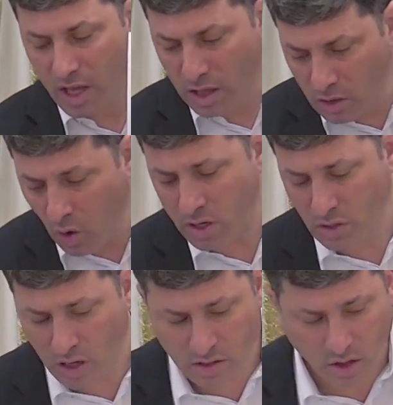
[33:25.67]
the door is
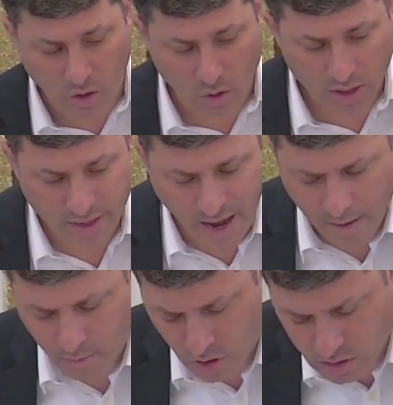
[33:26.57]
also
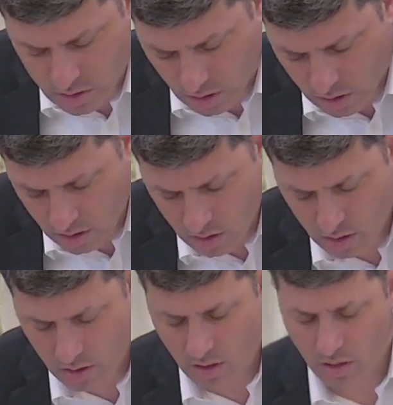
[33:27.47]
not muktzah.
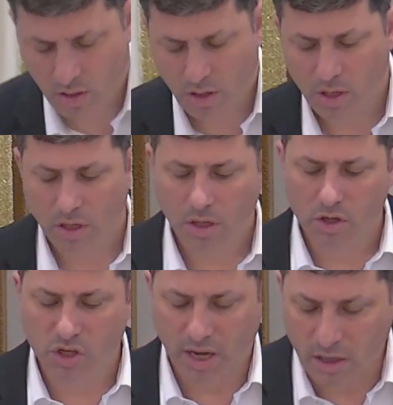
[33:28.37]

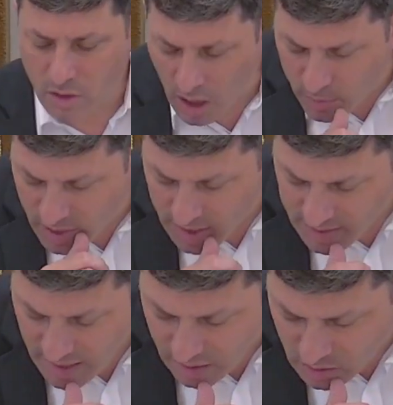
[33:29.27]
Shein and doimin
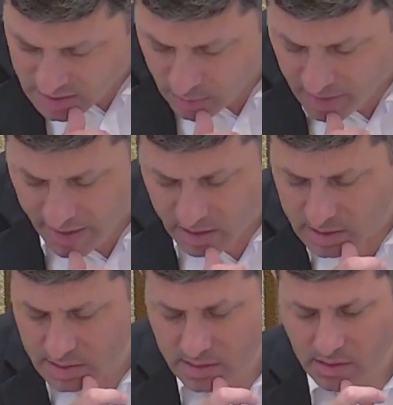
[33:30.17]
ledaltis
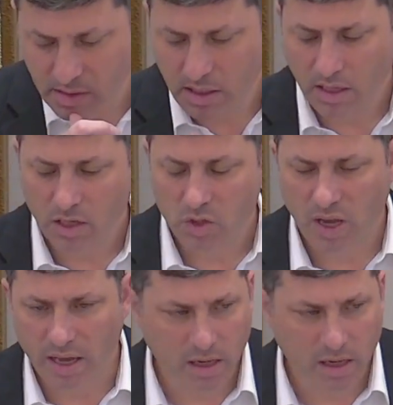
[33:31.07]
abayis. So